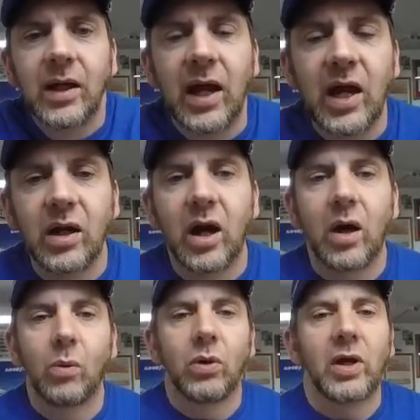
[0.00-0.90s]
And
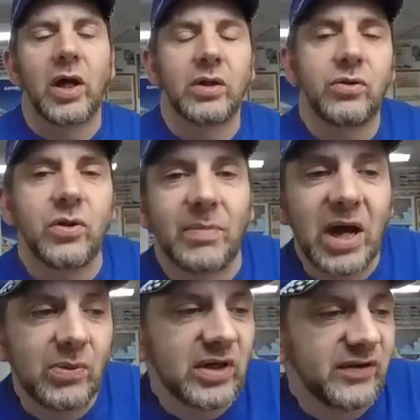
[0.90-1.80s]
uh, we'll uh, do the
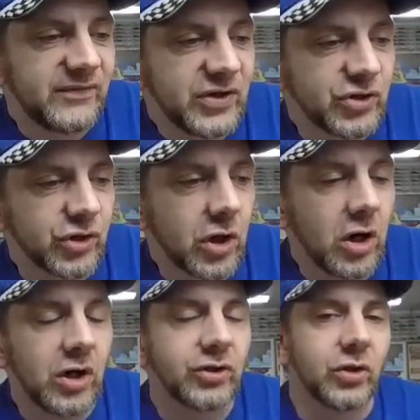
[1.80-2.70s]
bi-weekly feature
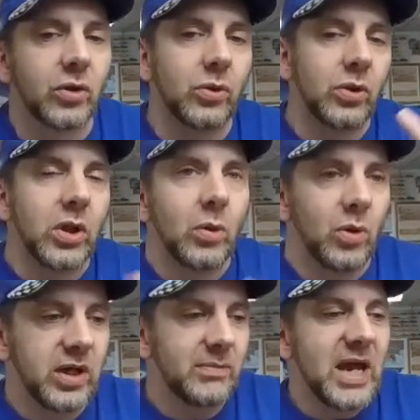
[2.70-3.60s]
car. So
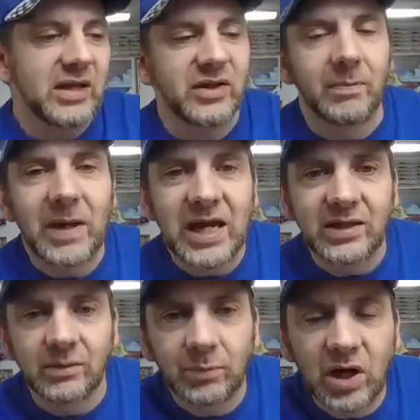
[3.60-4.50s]
we'll get back to the
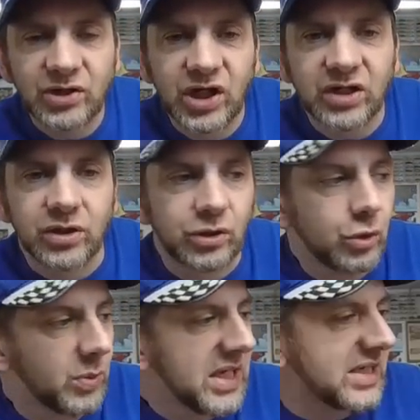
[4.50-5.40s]
paint project in
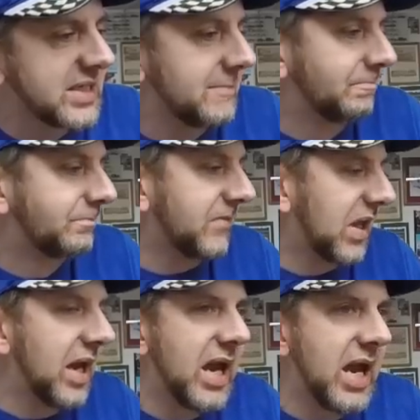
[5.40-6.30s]
two weeks.
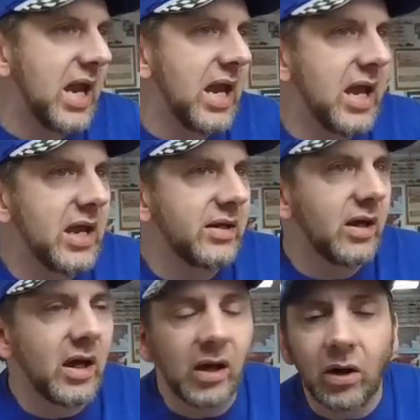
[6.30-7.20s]
And
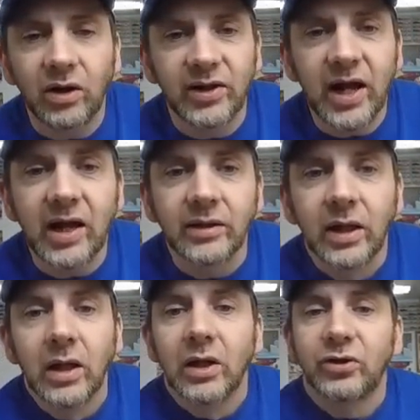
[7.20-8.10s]
uh, all of that.
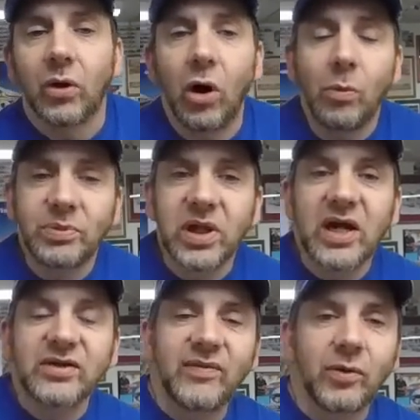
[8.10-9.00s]
So I hope you
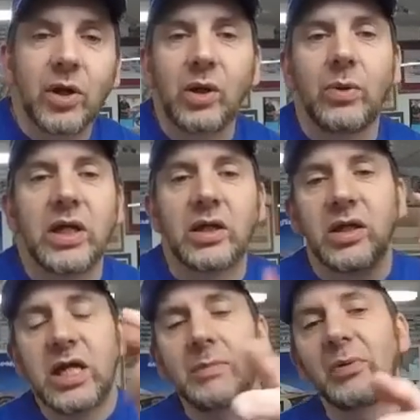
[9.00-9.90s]
guys have a great week.
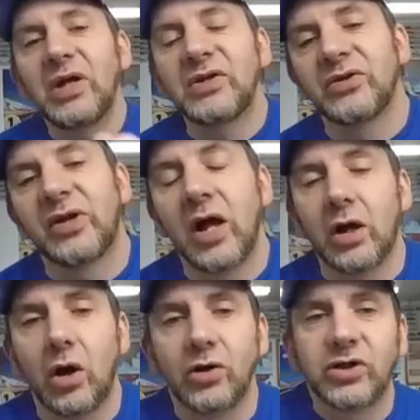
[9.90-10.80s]
Keep racing slot
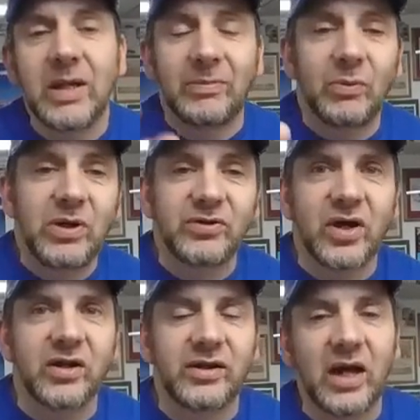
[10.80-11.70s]
cars. Keep the wheels
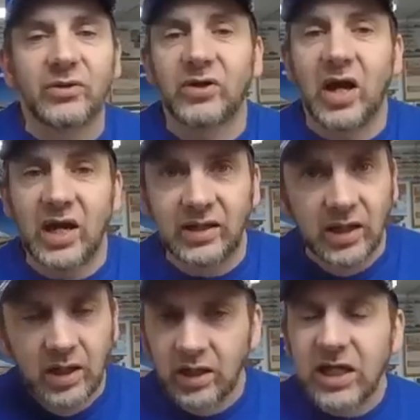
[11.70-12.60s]
on the downside
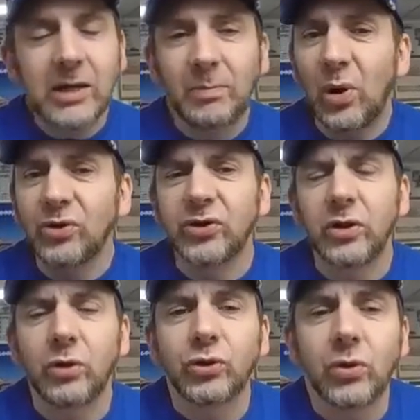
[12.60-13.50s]
keep posting
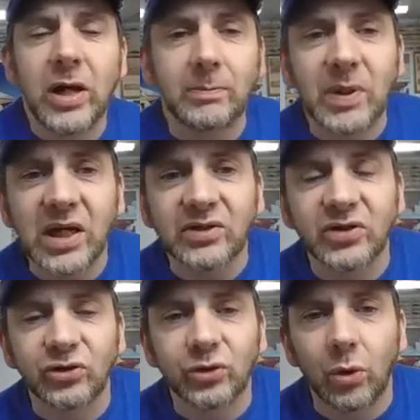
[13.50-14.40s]
those great pics
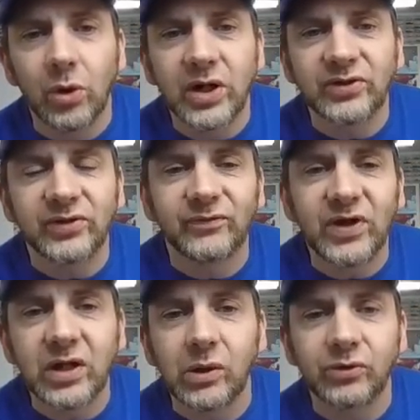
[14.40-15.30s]
and stories and
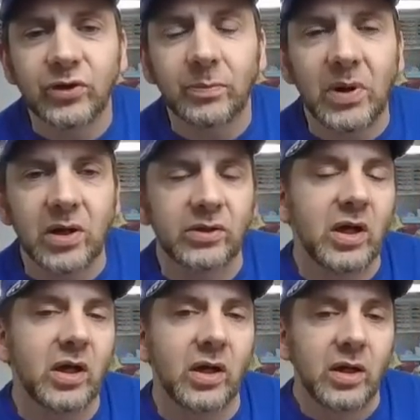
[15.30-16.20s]
videos up on
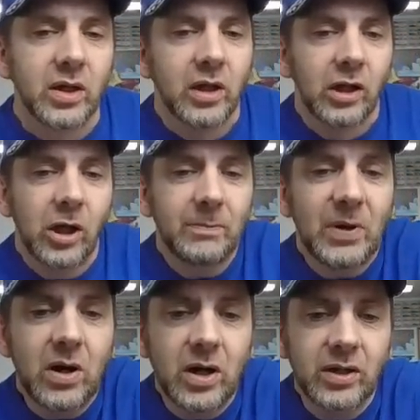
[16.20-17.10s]
uh, up
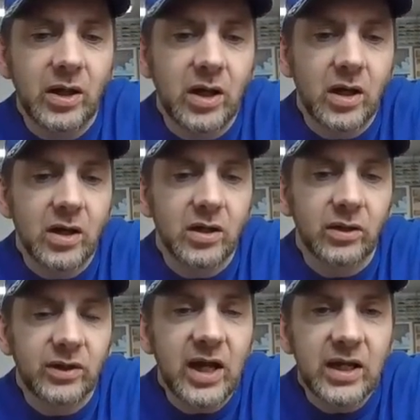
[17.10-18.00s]
on uh,
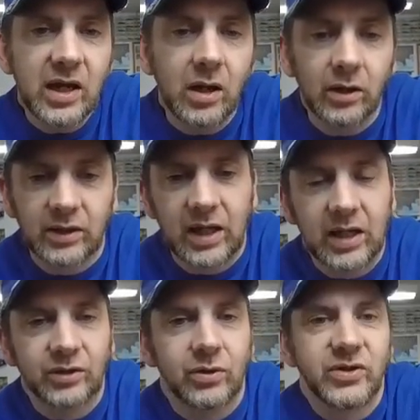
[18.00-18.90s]
diecast or
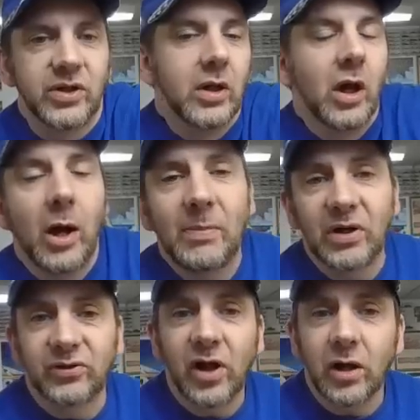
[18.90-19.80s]
diecast crazy up
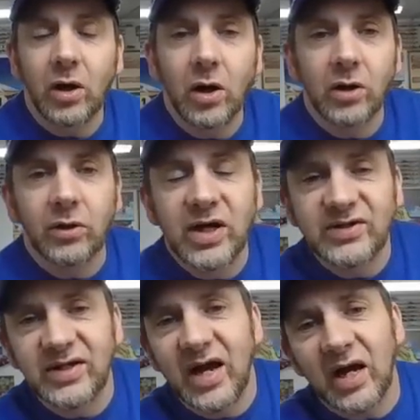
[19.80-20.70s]
on
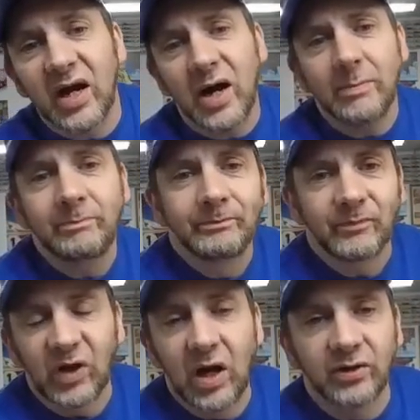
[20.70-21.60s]
slotcarcrazy.com,
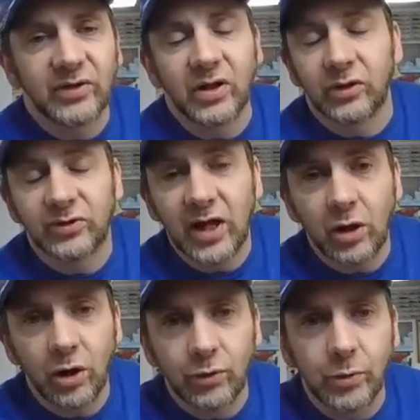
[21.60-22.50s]
uh, the
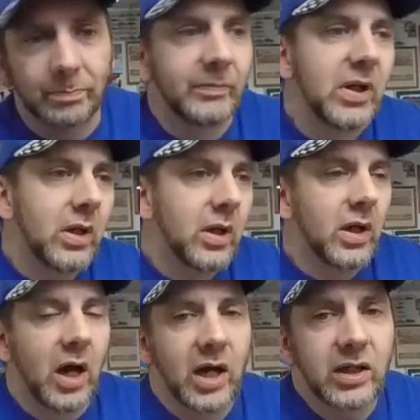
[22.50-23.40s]
slotcar group.
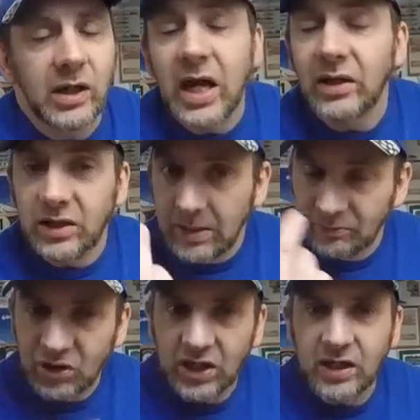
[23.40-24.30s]
Uh, and
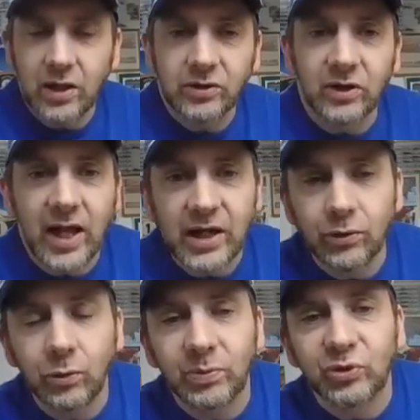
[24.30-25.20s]
keep checking out the light group